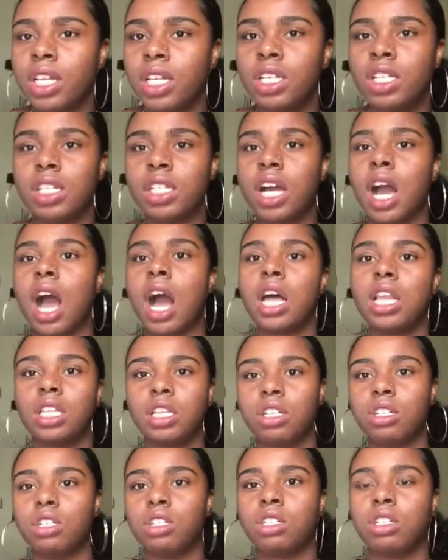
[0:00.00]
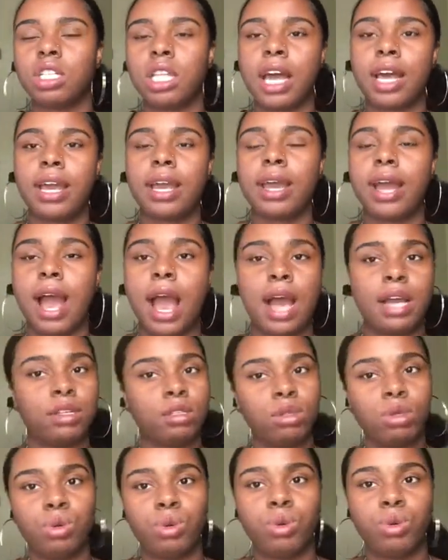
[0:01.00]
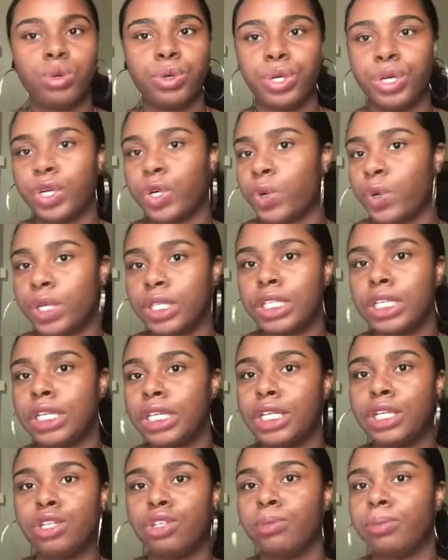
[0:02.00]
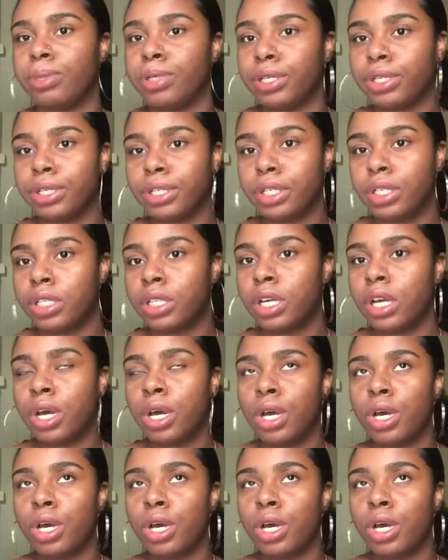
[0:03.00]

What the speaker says: This is college. Like, in high school, you're going to need your books.